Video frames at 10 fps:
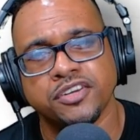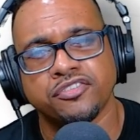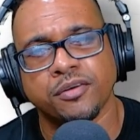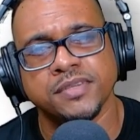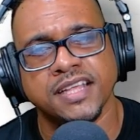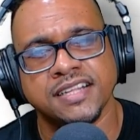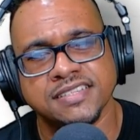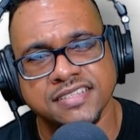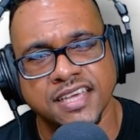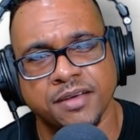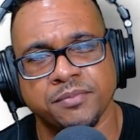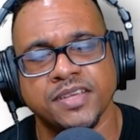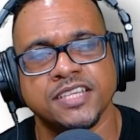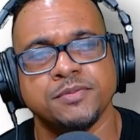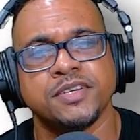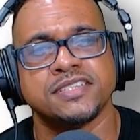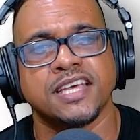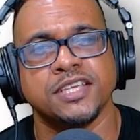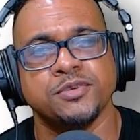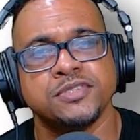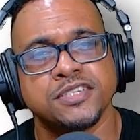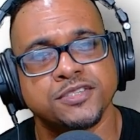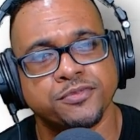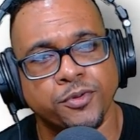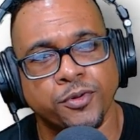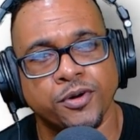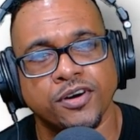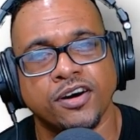we could drop the LCM is because I use this 4